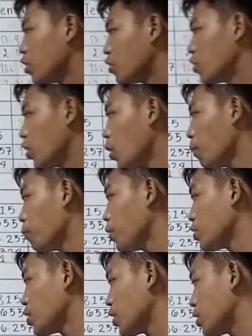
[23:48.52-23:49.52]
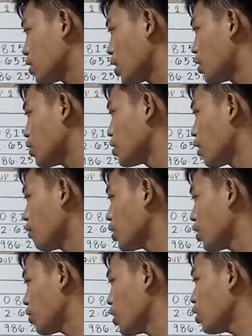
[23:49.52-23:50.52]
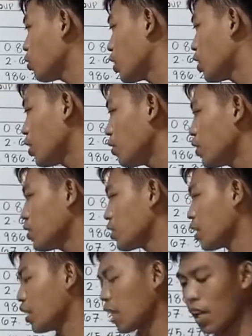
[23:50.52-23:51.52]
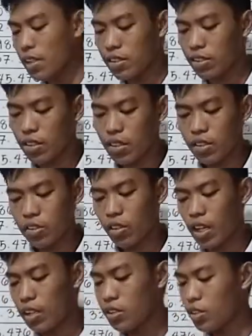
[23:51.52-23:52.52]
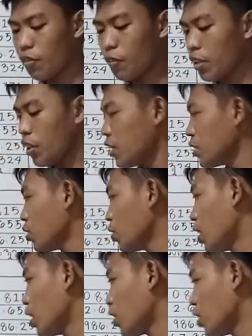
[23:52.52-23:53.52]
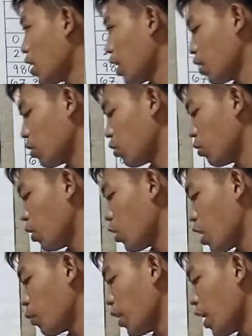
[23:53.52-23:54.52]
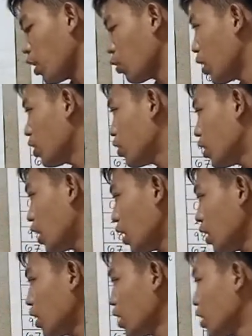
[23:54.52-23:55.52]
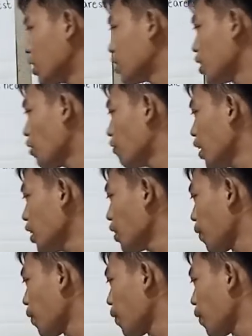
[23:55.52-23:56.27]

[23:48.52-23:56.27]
0.673 to the nearest tens. So the answer for this, or the underline, we are to underline 7.